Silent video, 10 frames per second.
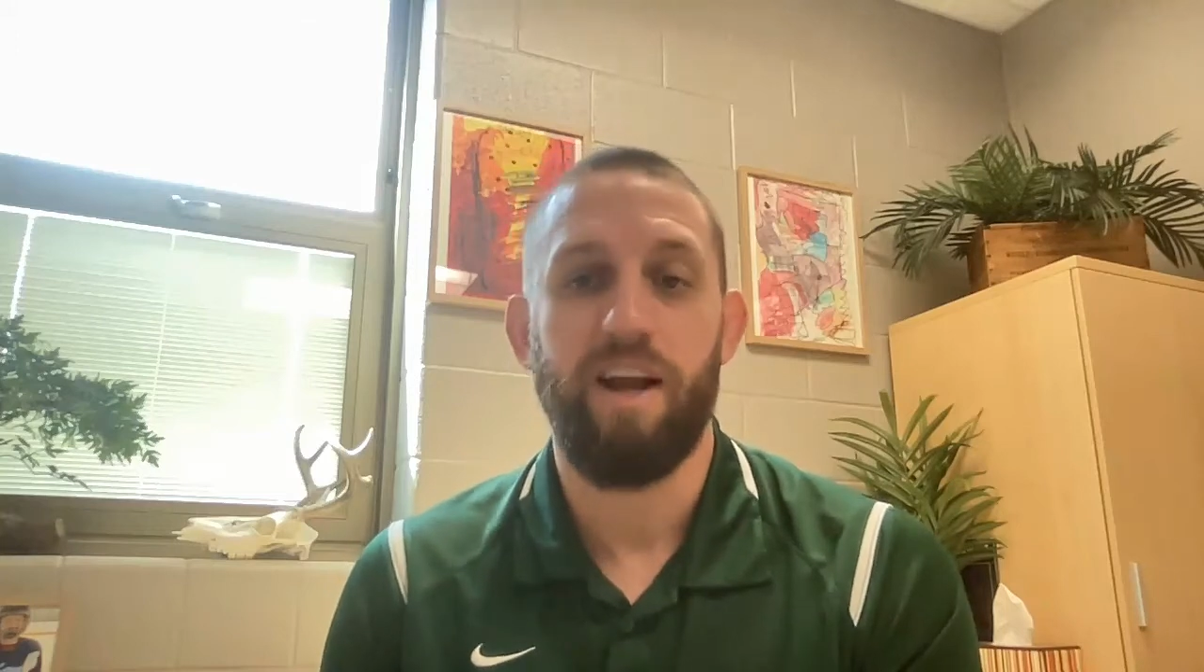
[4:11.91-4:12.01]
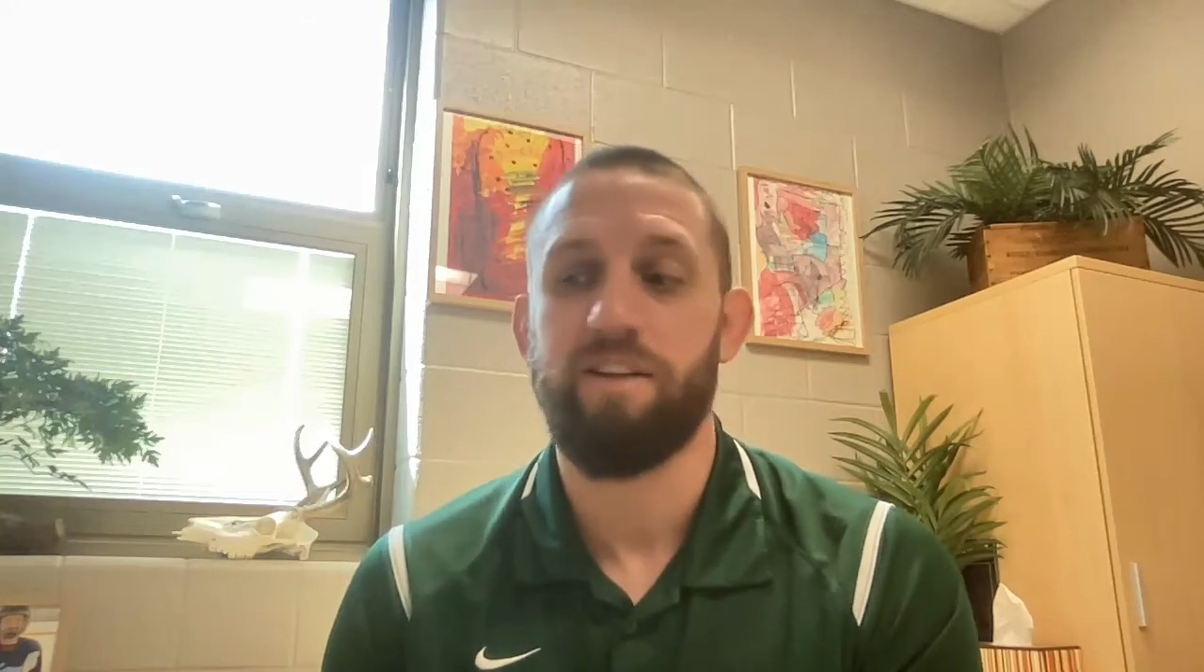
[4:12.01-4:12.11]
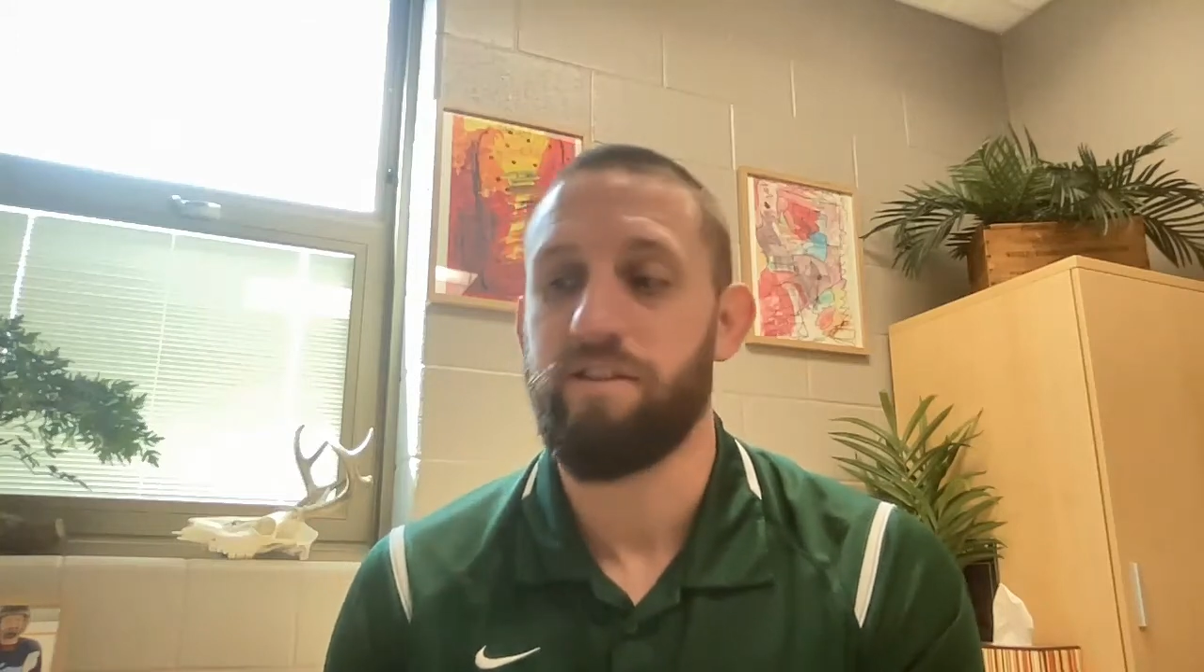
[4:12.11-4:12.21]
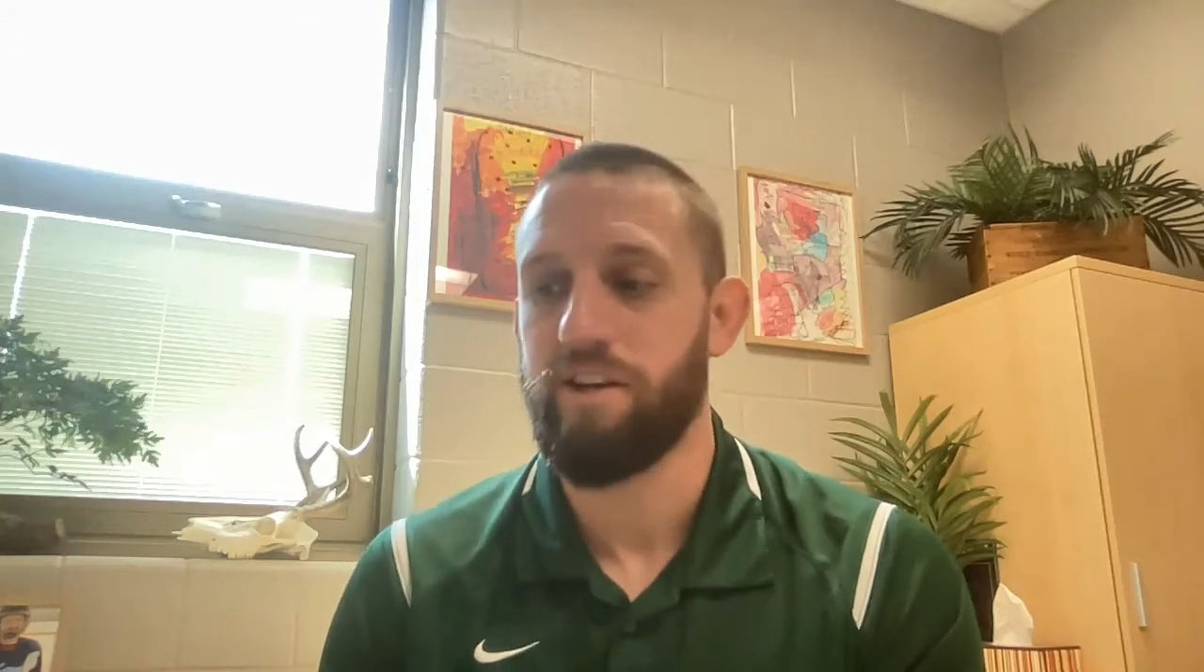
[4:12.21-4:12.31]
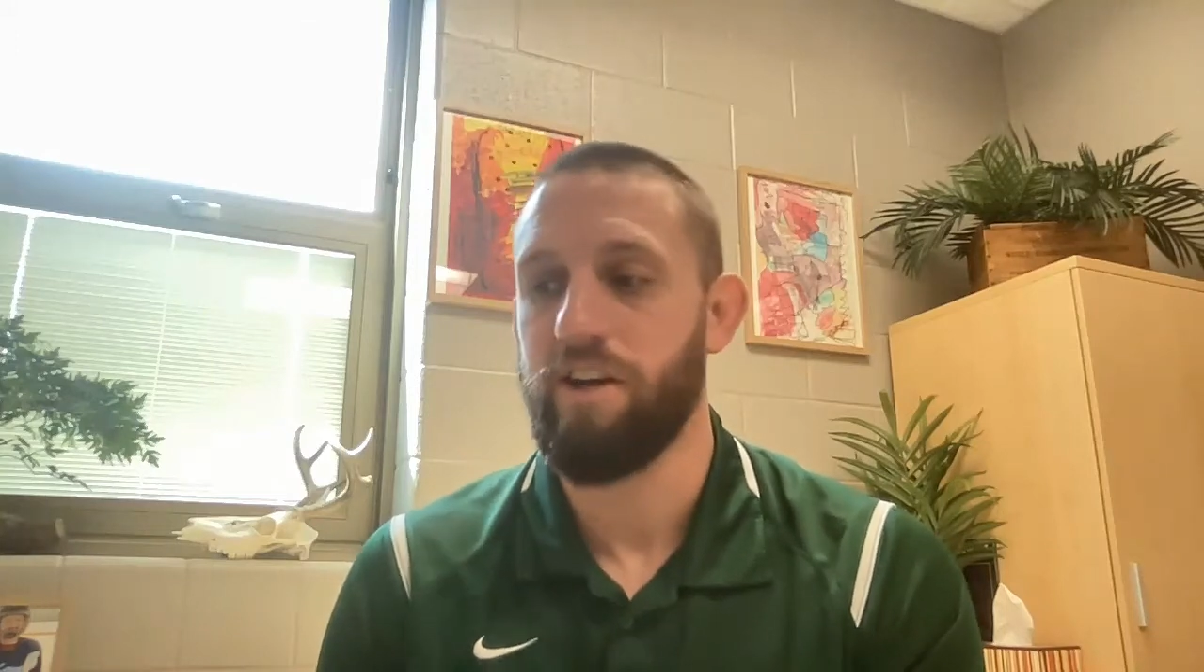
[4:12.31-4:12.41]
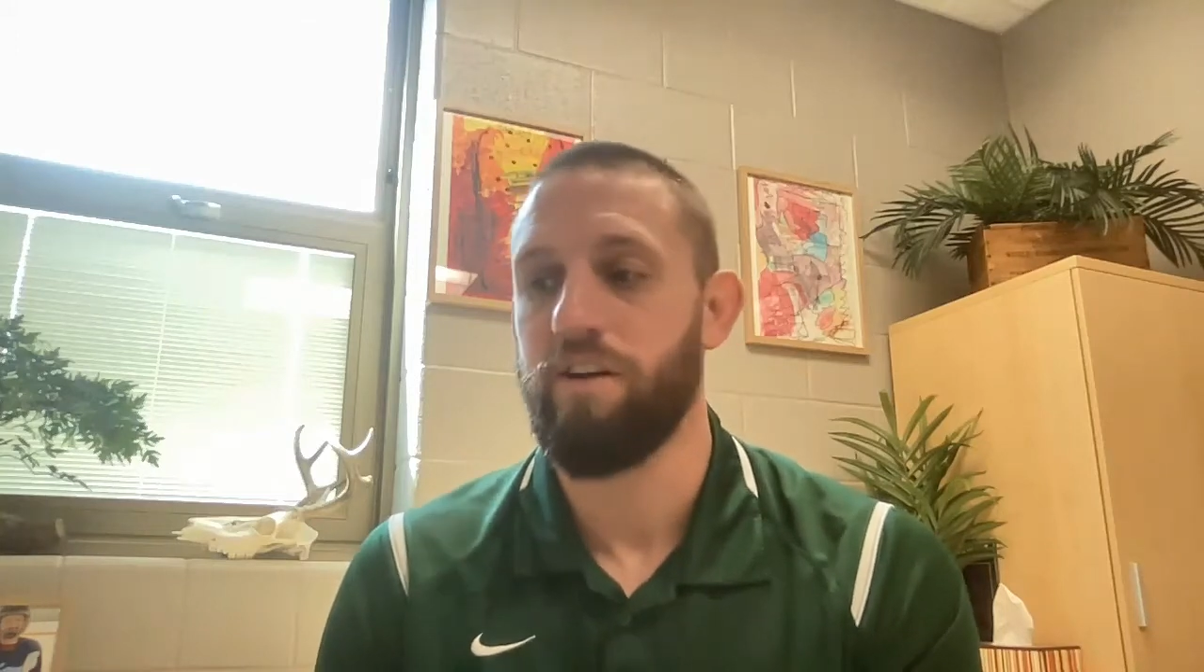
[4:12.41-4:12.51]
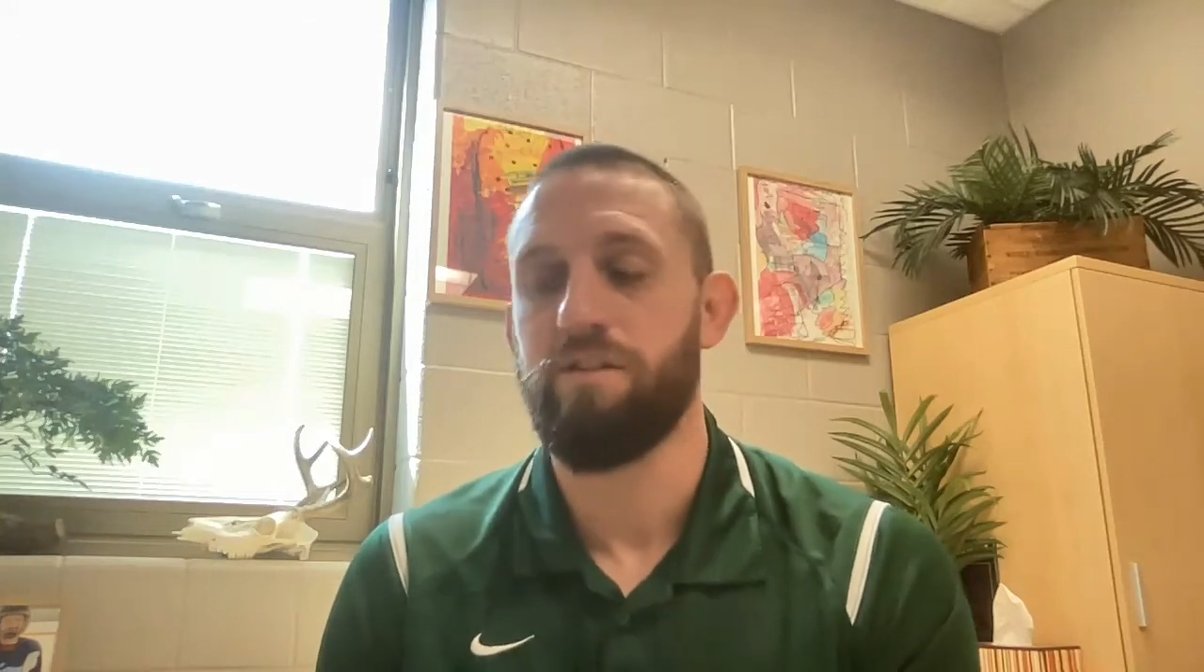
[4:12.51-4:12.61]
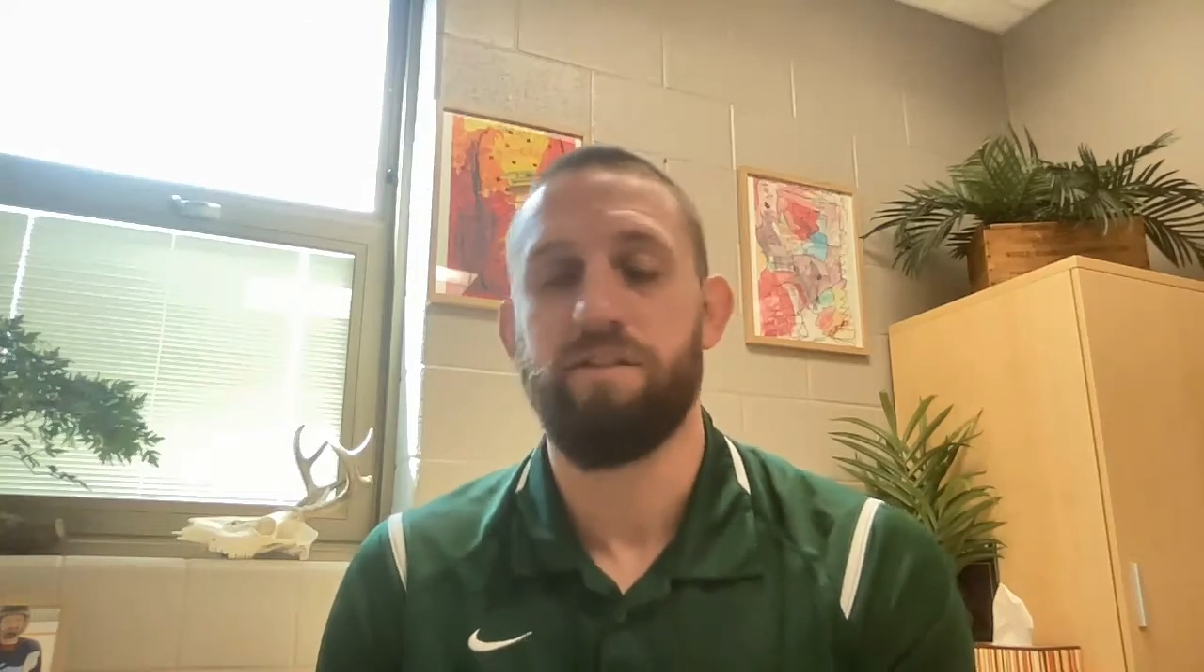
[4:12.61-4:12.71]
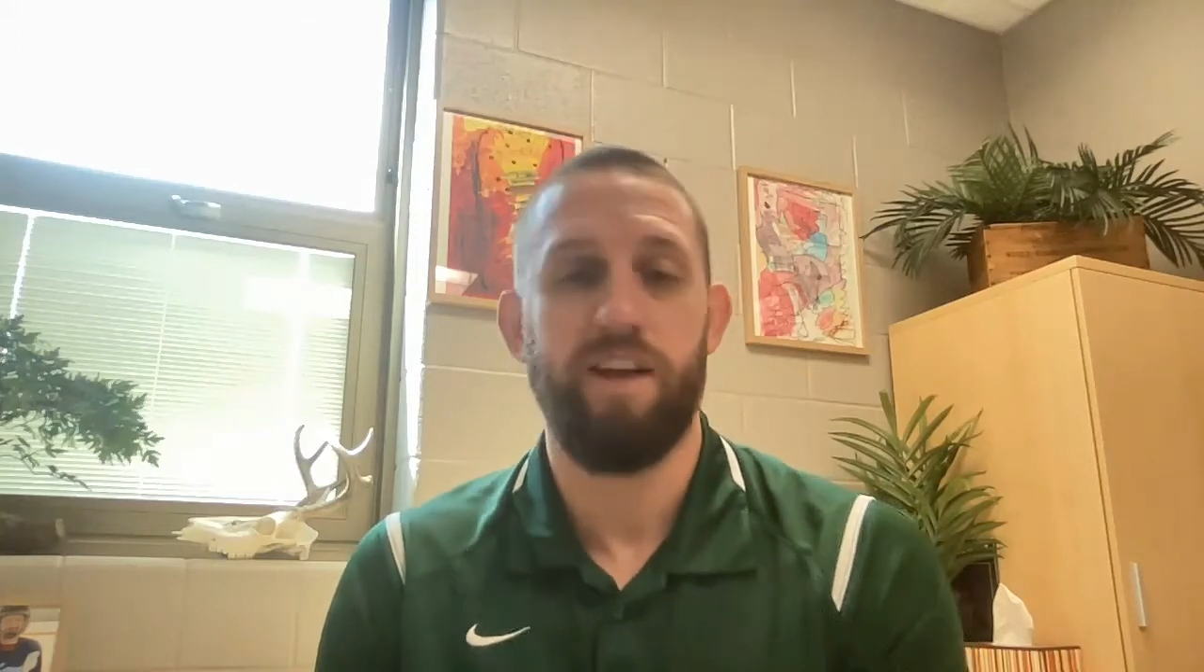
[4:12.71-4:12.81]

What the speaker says: and skills